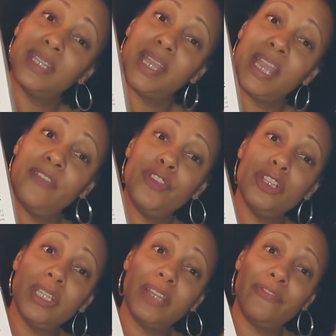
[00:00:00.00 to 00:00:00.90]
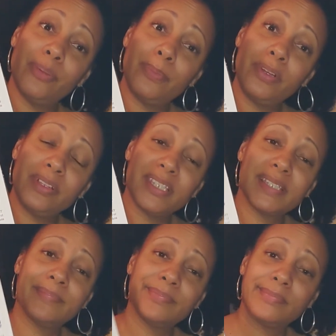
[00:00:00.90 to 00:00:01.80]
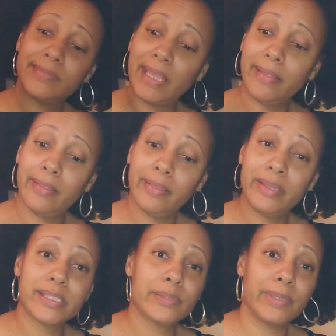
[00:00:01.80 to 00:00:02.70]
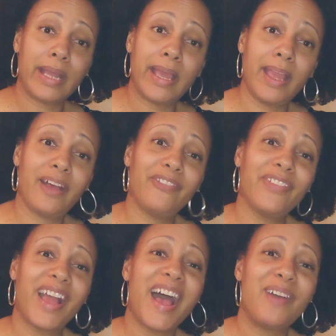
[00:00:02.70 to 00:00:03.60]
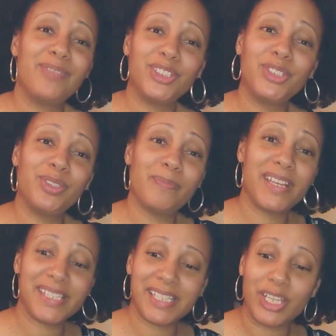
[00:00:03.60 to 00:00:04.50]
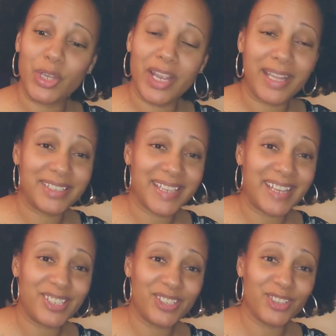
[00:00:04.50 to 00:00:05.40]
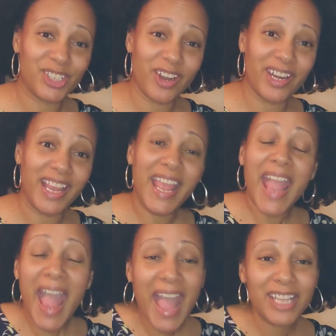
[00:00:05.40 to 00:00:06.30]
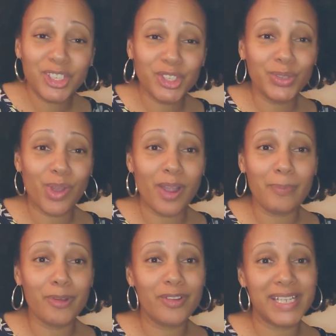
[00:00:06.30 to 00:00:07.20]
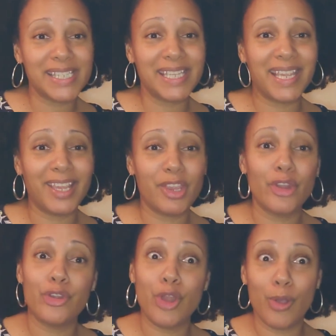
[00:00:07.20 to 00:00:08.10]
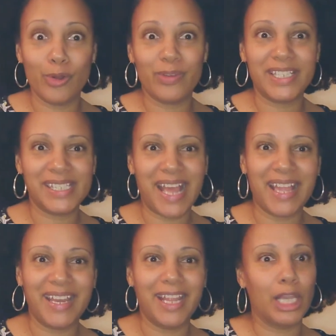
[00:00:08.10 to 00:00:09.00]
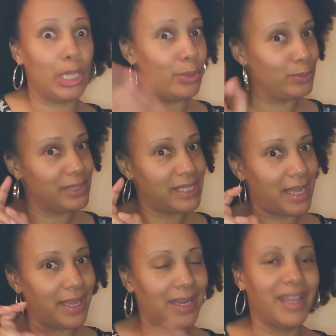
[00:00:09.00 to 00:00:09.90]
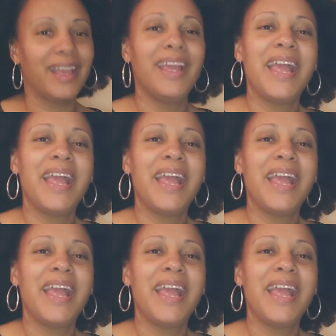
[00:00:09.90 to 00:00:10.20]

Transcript: if you're looking for books, this is what I have. I wish you the best in your educational journey as you are progressing in your notary signing, loan signing,